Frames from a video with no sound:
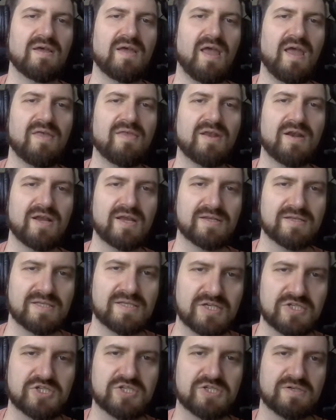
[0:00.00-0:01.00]
And then
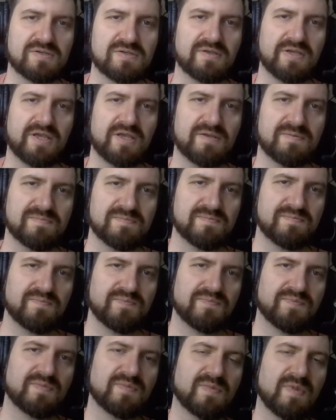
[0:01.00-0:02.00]
additionally,
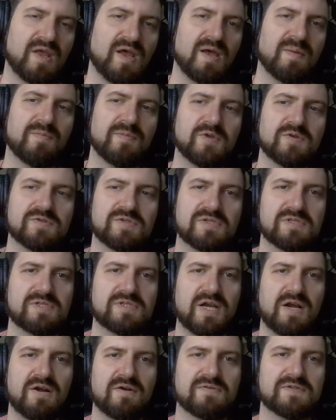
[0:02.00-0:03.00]
I'm using
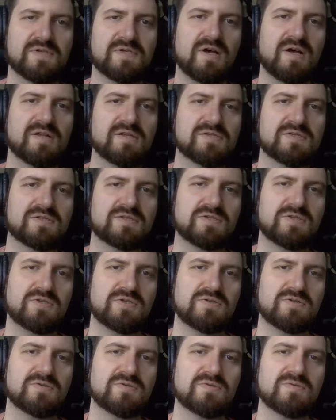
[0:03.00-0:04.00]
serif sans
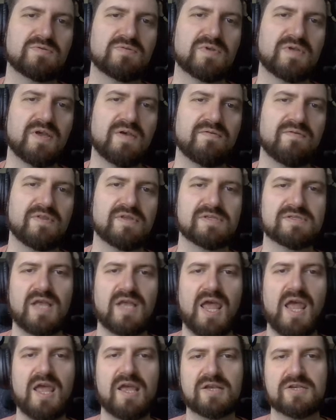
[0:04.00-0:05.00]
to give this
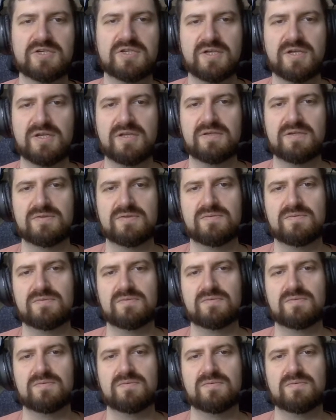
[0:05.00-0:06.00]
ancient,
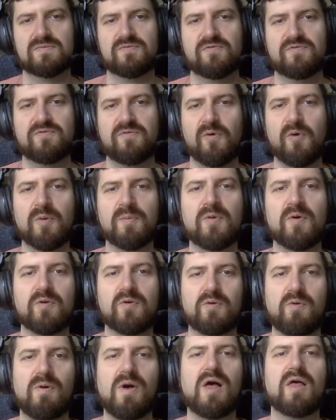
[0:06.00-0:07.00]
formal
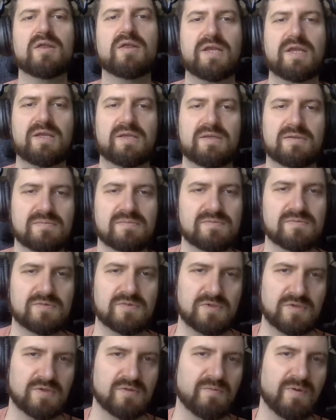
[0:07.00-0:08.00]
quality
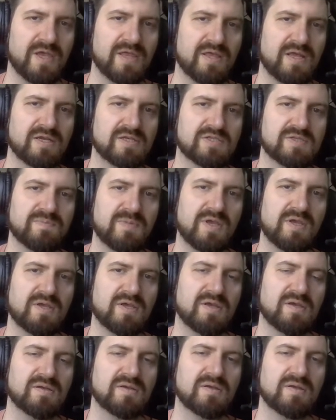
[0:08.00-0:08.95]
to the way that he's speaking.